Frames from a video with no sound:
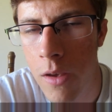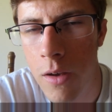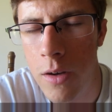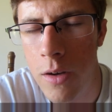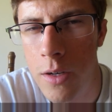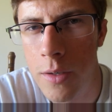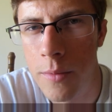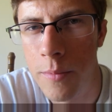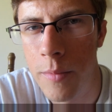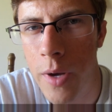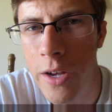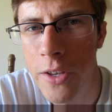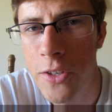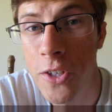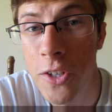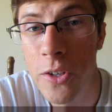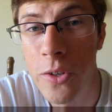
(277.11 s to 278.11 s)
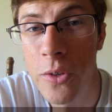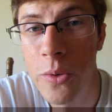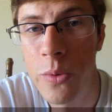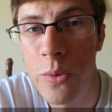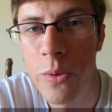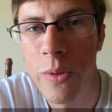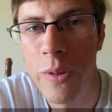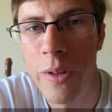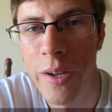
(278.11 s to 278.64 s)

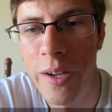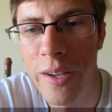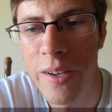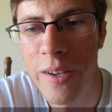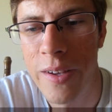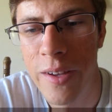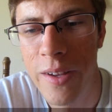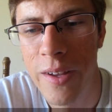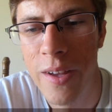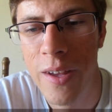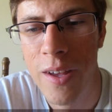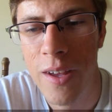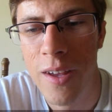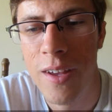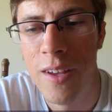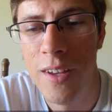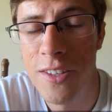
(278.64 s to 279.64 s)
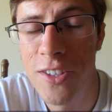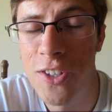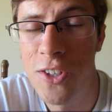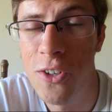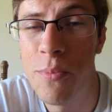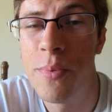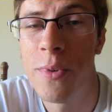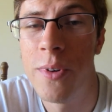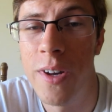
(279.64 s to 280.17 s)
Also, like, it's
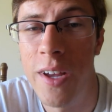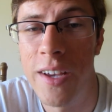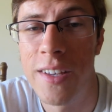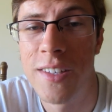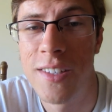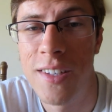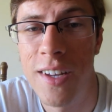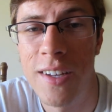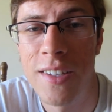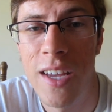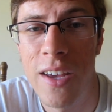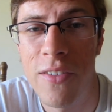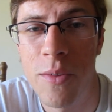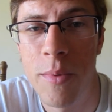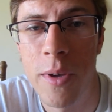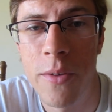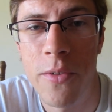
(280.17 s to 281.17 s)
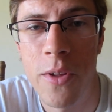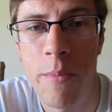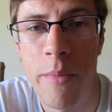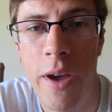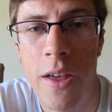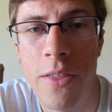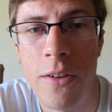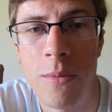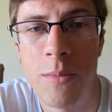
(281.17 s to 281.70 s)
super nice not to have to pay for the
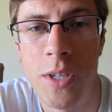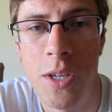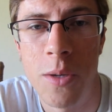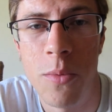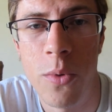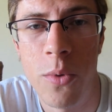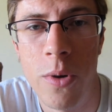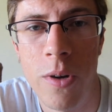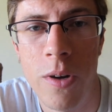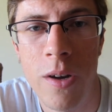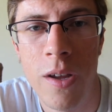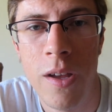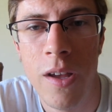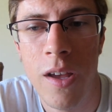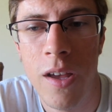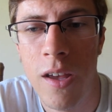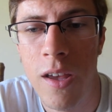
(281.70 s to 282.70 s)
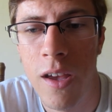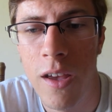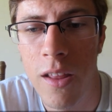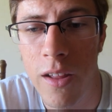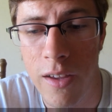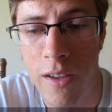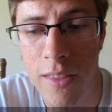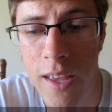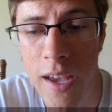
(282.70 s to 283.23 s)
bathrooms anymore.
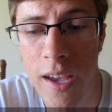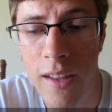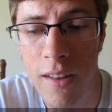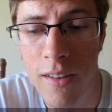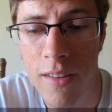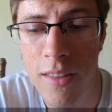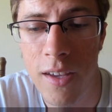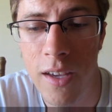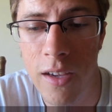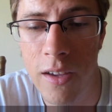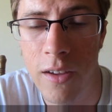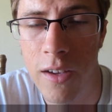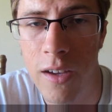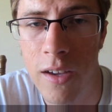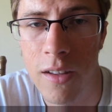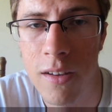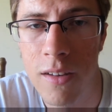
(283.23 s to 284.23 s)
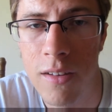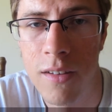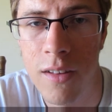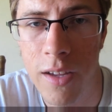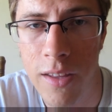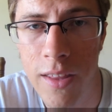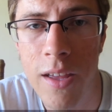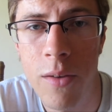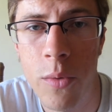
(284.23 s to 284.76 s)
Like that
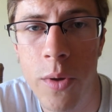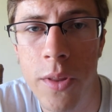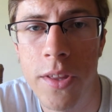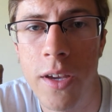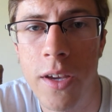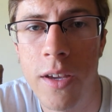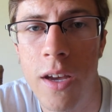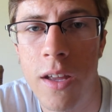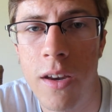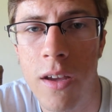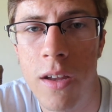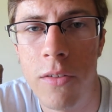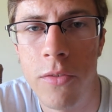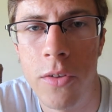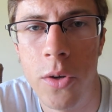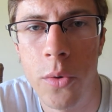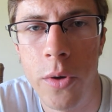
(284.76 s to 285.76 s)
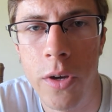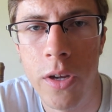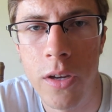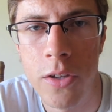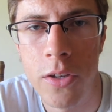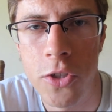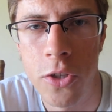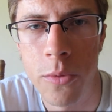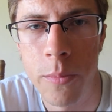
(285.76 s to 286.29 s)
one thing got kind of annoying
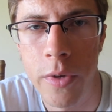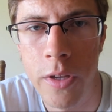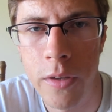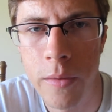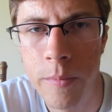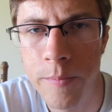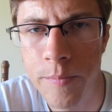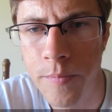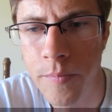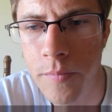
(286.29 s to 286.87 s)
in Germany,